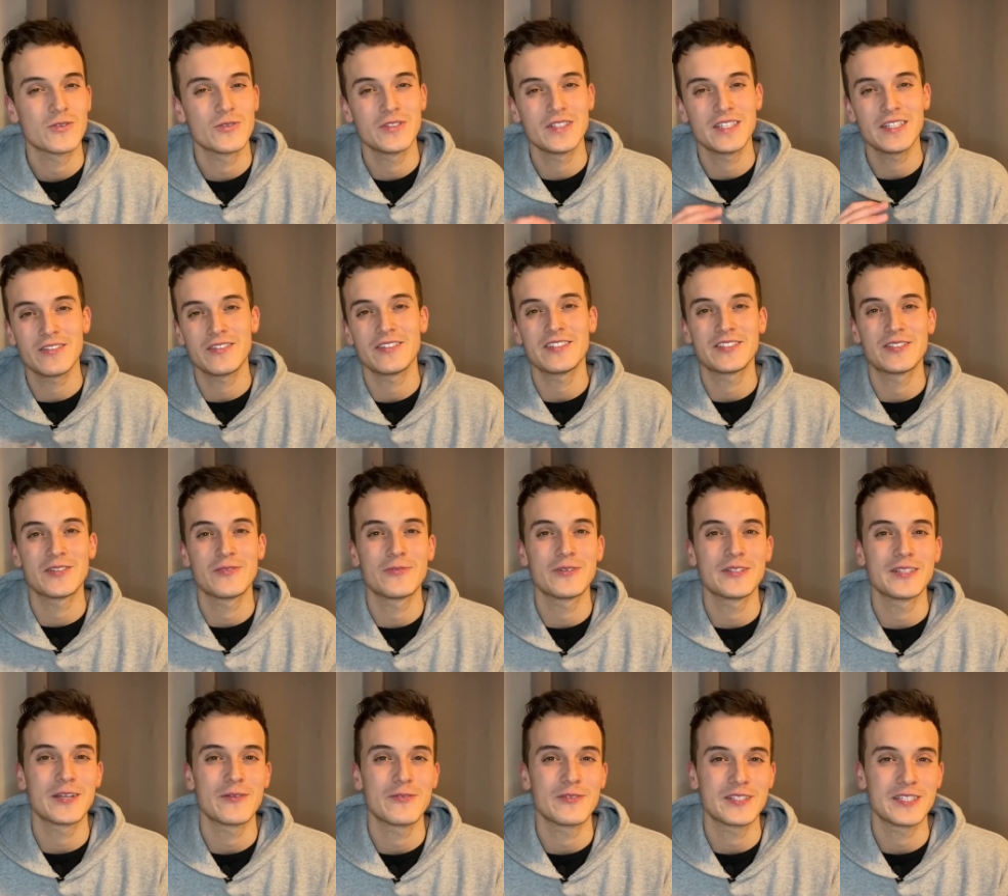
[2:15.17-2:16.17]
NIO is the
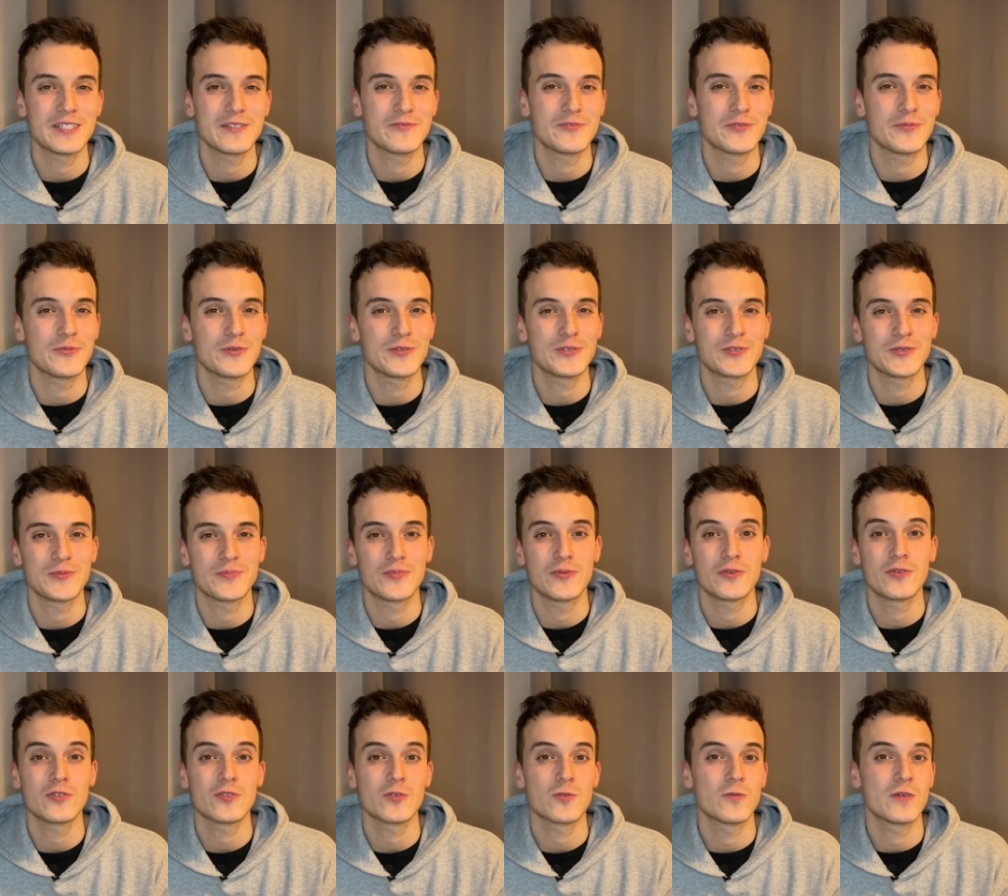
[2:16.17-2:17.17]
one that received the most
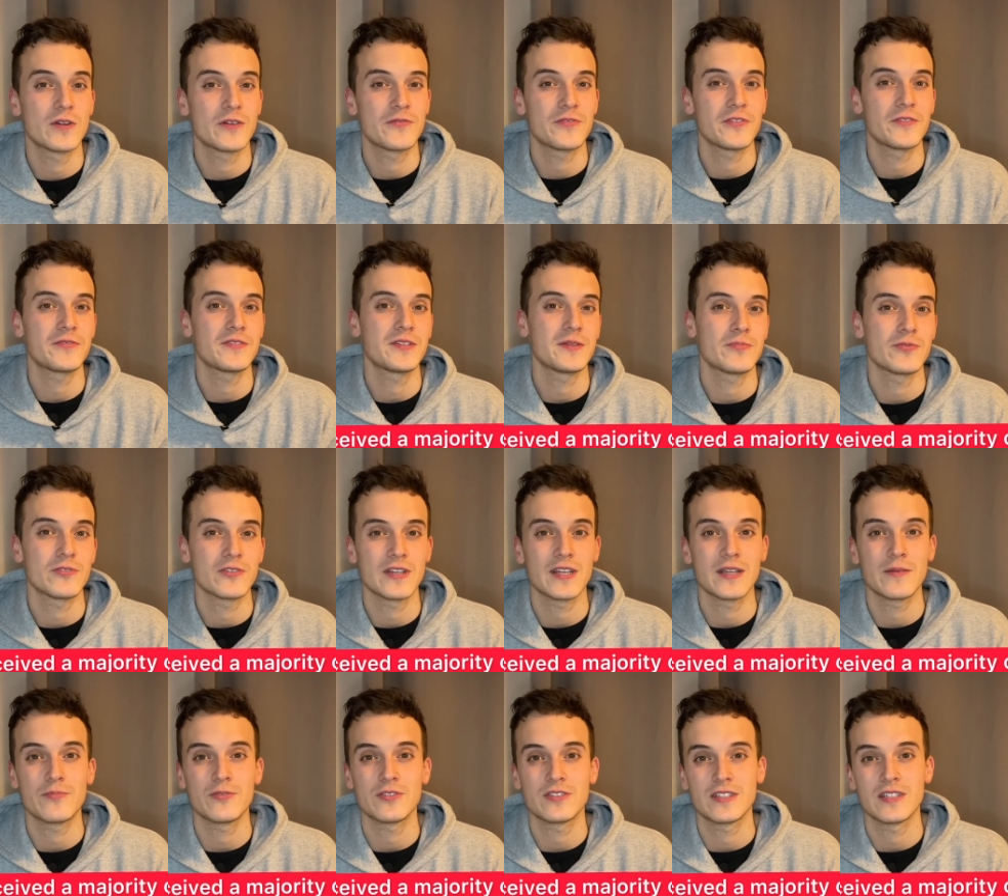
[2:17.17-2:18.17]
support, where
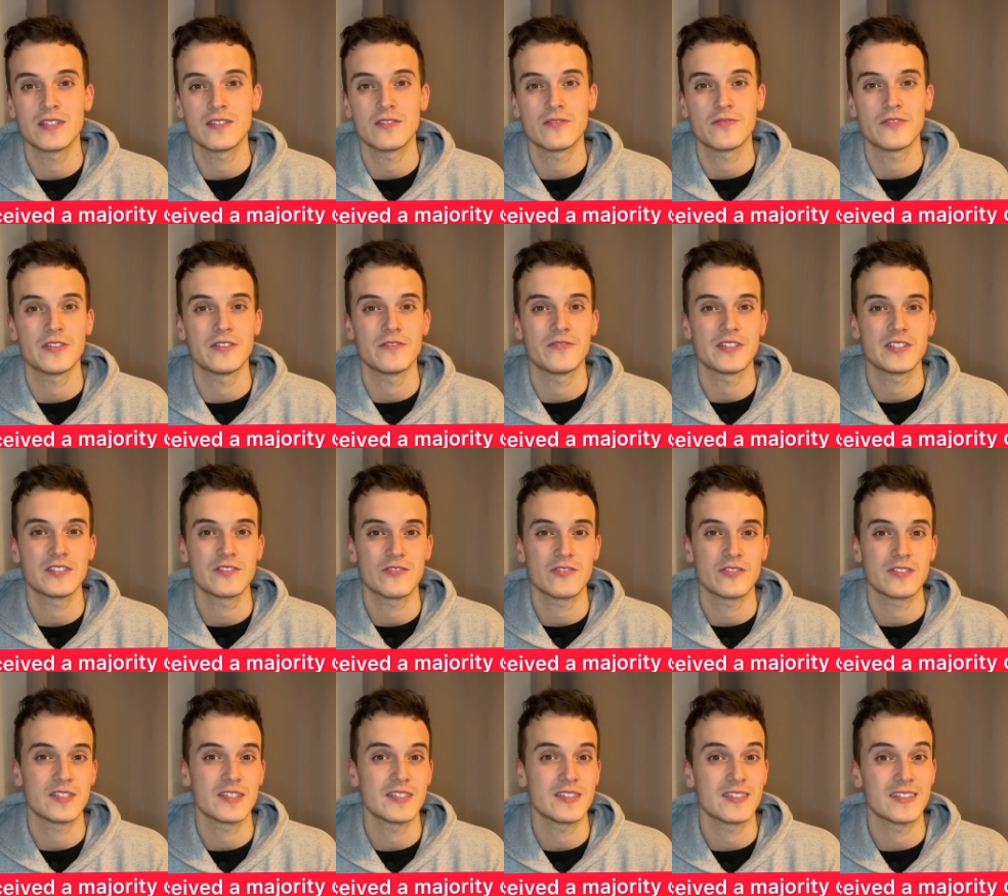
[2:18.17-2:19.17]
50.8% of
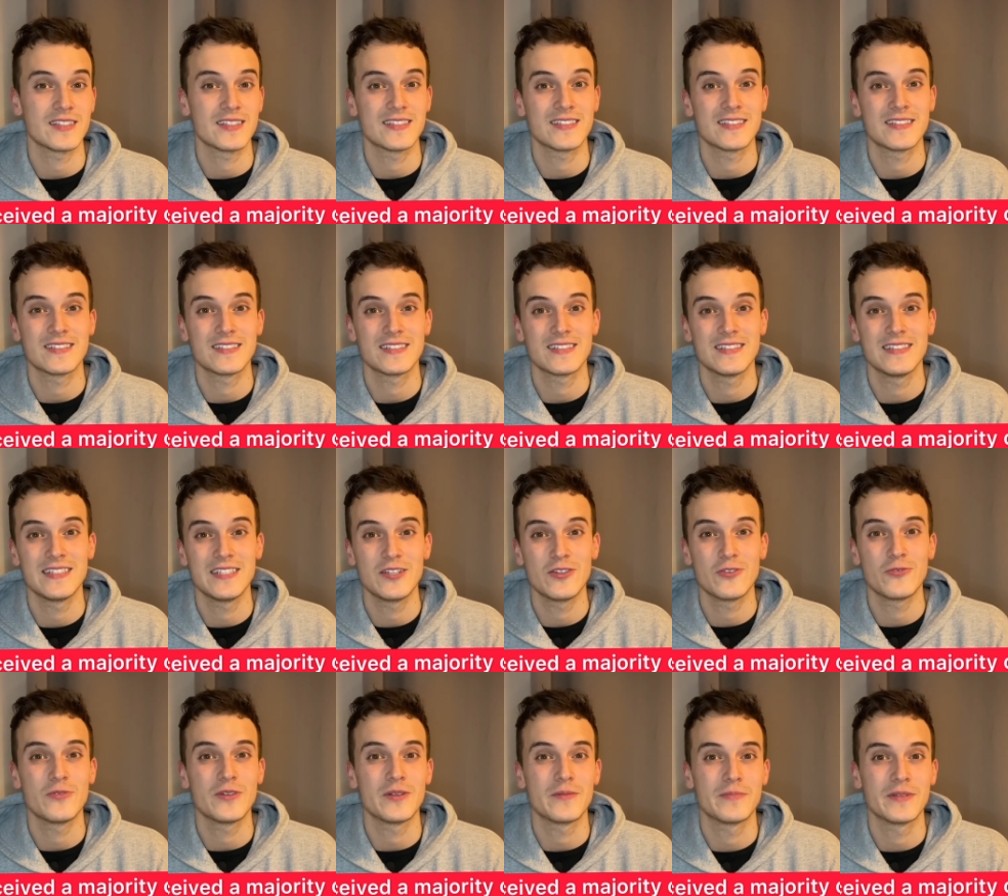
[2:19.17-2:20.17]
investors said that
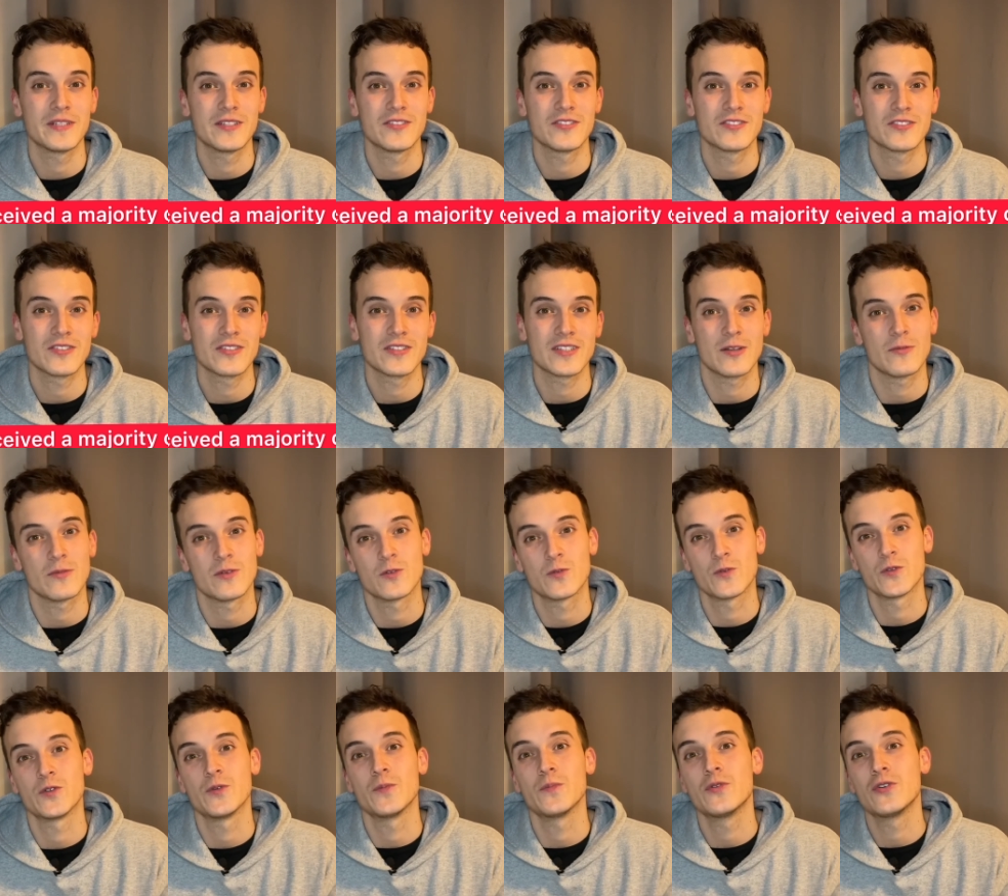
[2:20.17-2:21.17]
NIO will be the stock that will
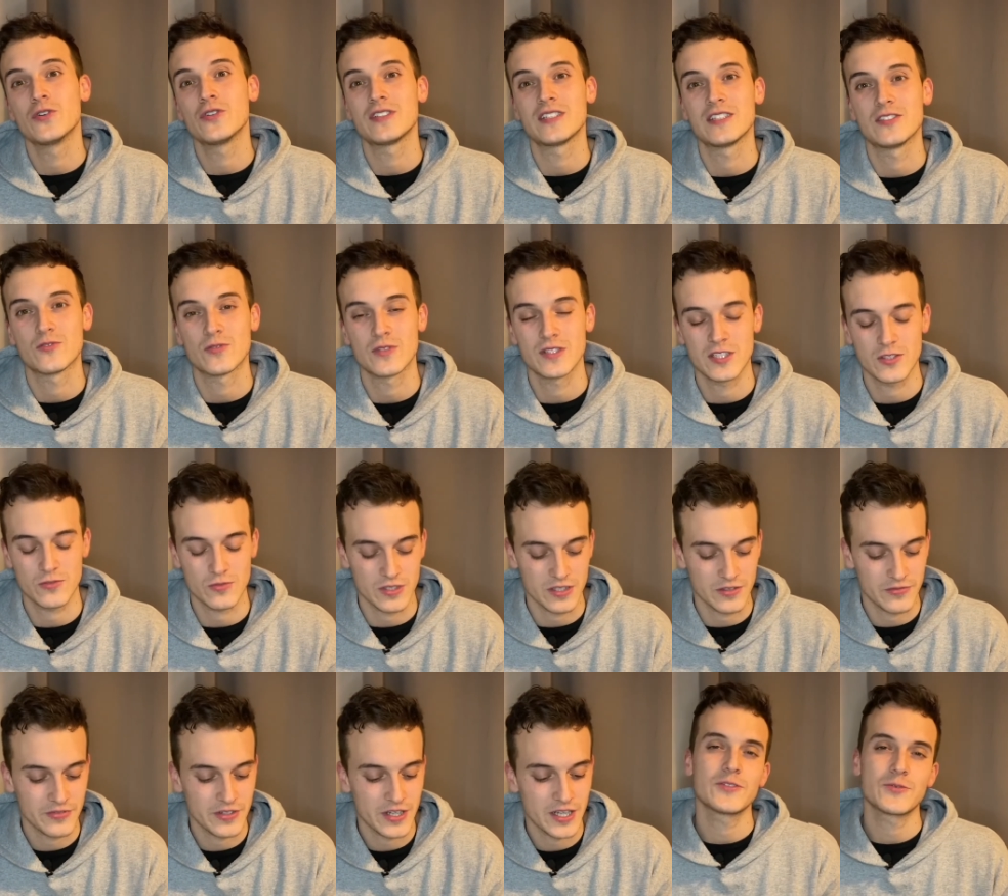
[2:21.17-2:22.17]
grow the most in
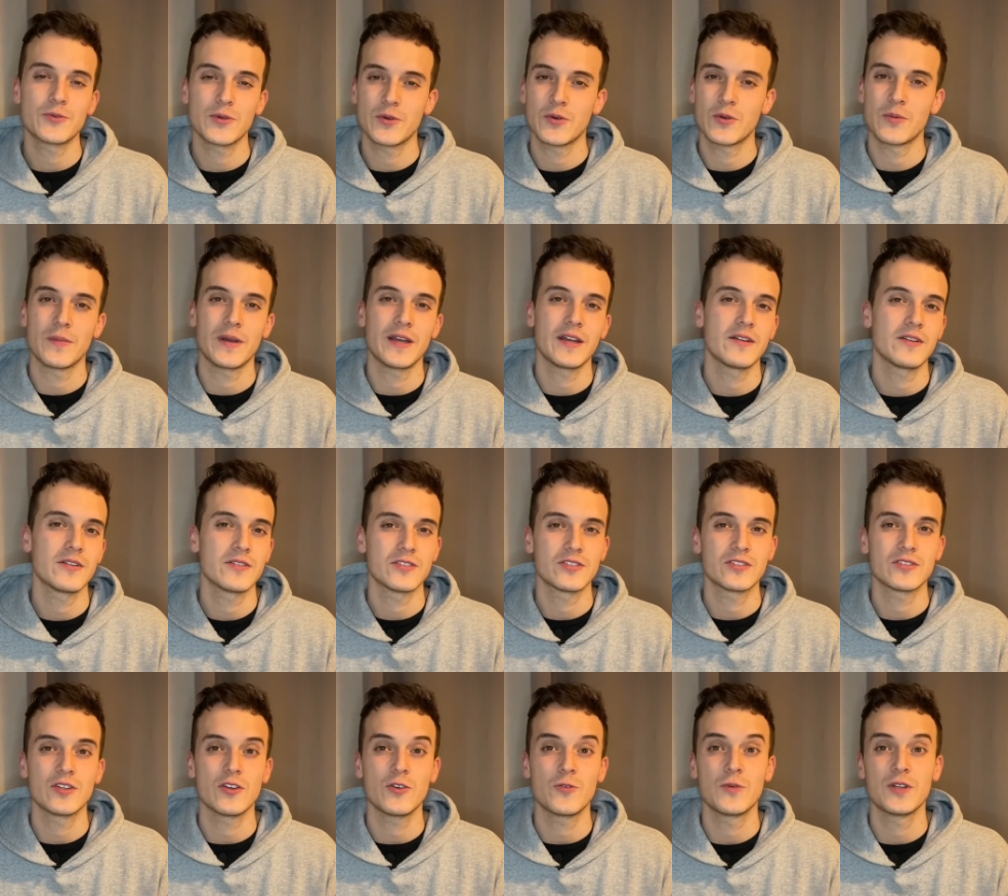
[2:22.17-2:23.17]
2025. As a quick reminder, the
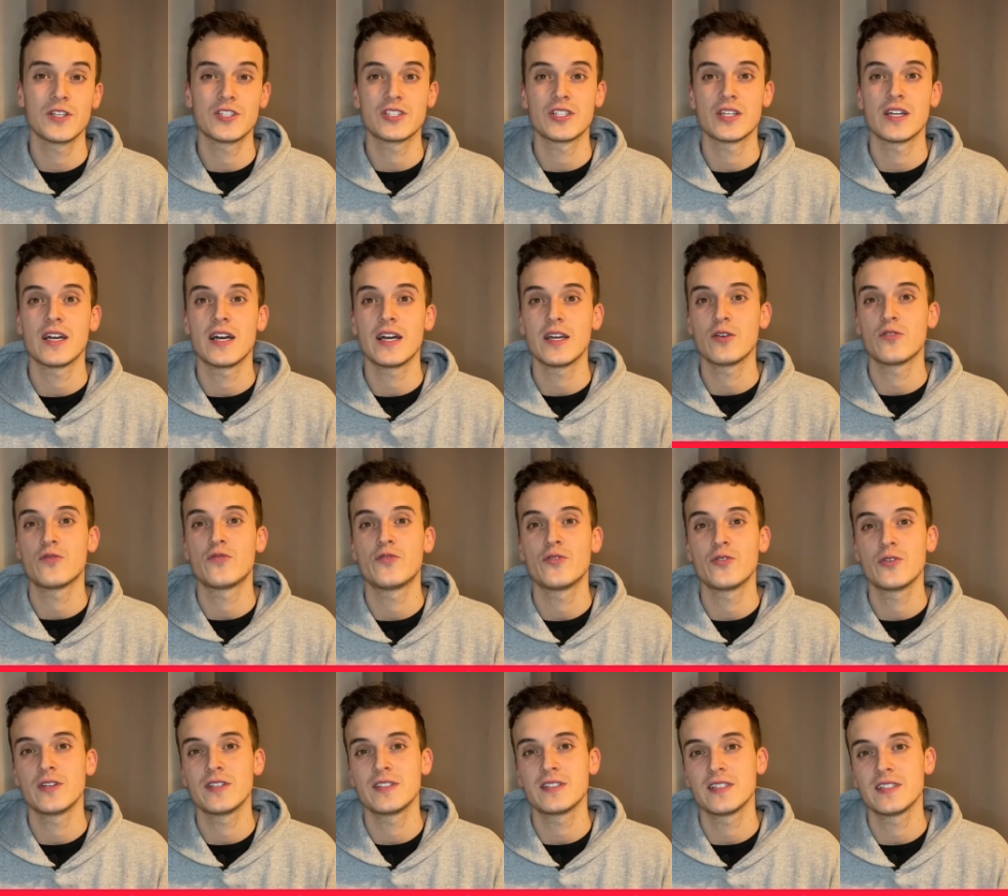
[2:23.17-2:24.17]
stock reached a high of
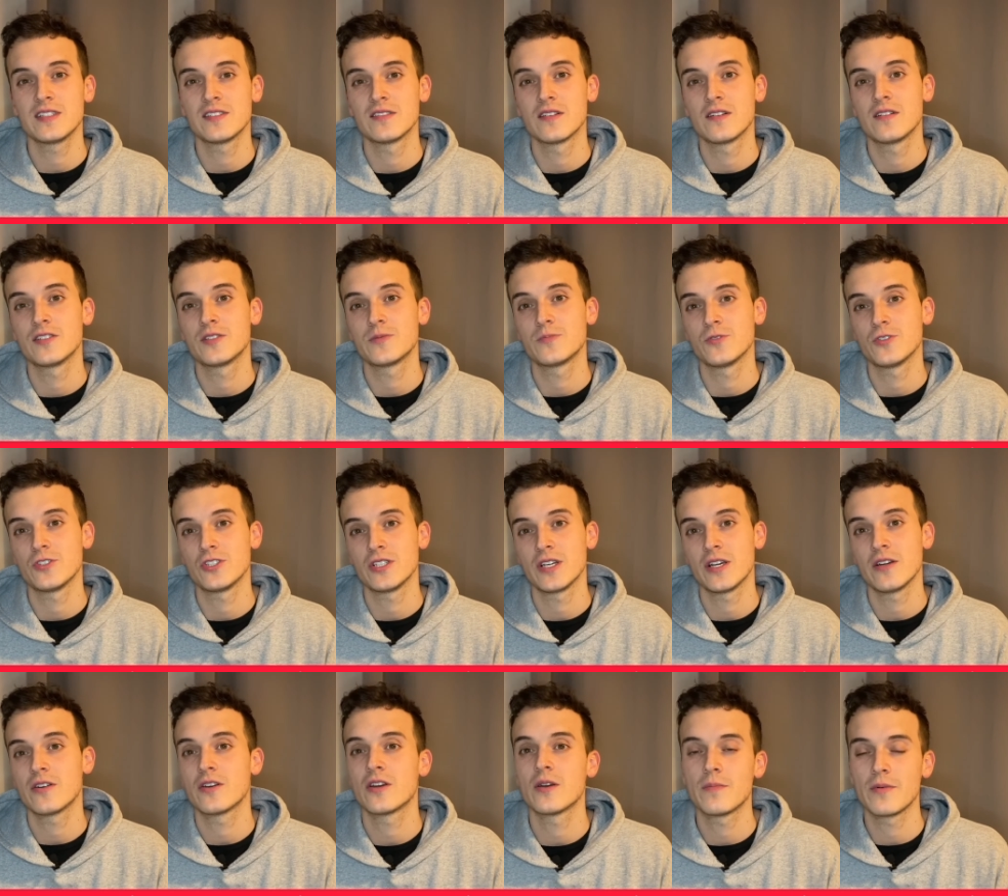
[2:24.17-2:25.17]
$46 per
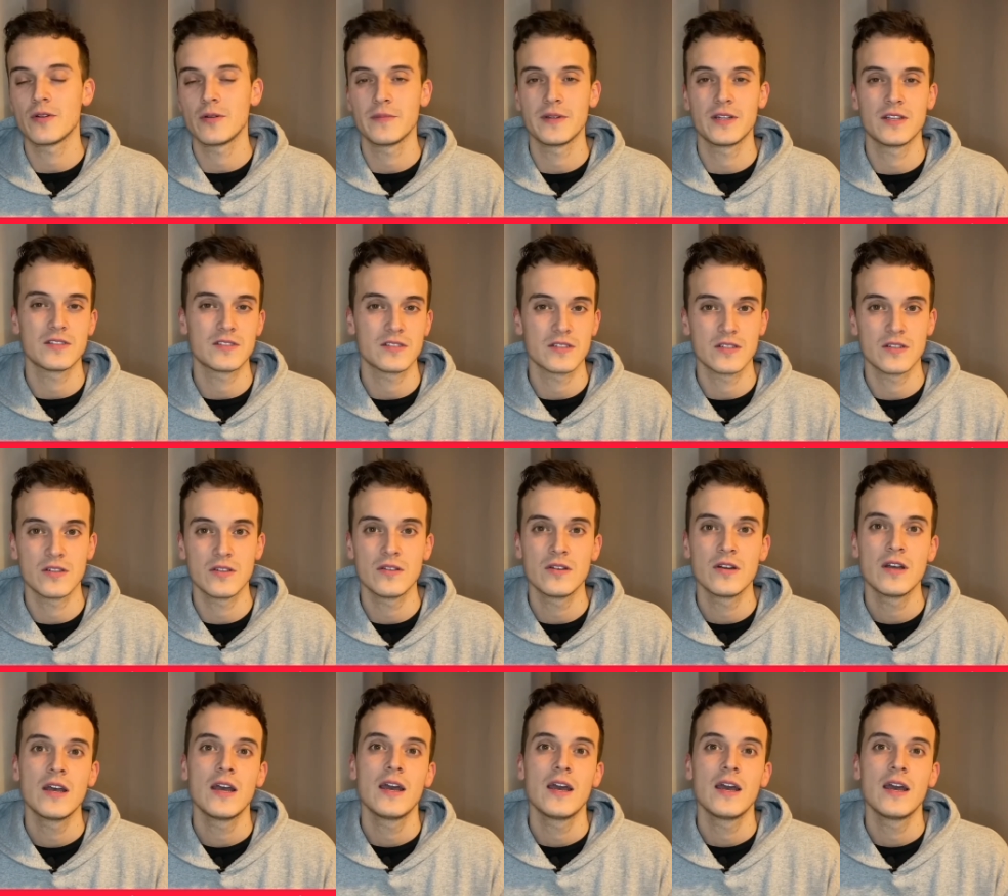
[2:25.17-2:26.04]
share a couple minutes ago